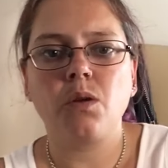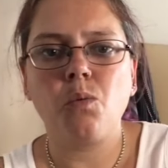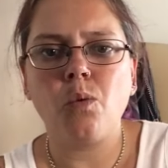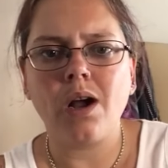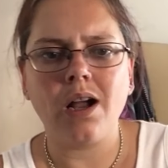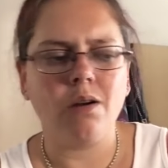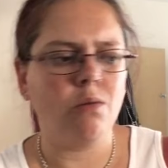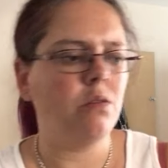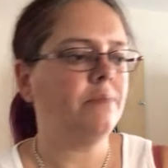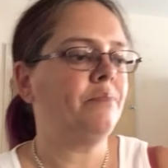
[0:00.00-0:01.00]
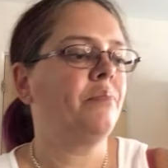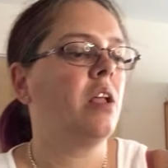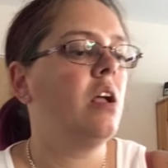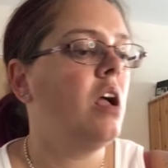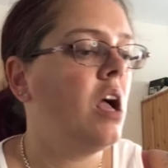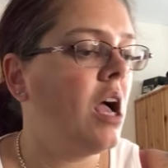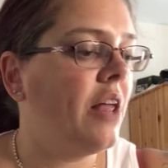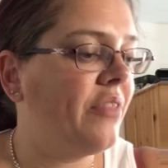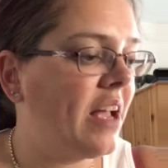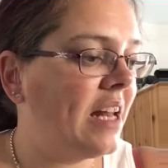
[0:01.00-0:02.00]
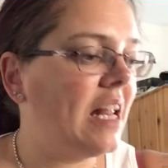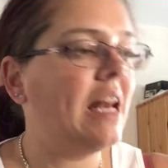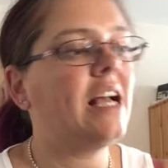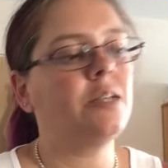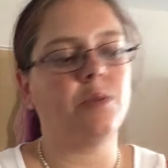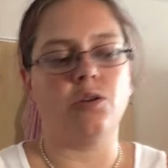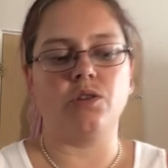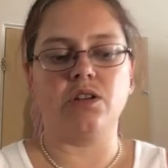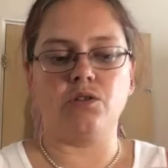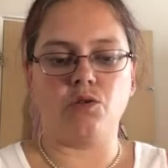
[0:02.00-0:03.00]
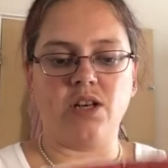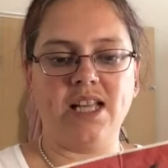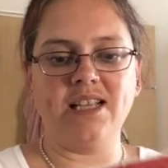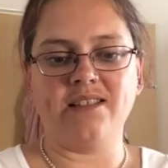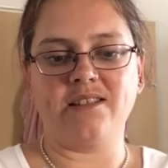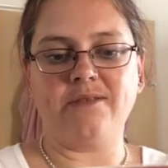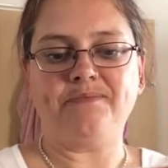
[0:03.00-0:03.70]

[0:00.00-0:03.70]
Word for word: Wow. And then last but not least,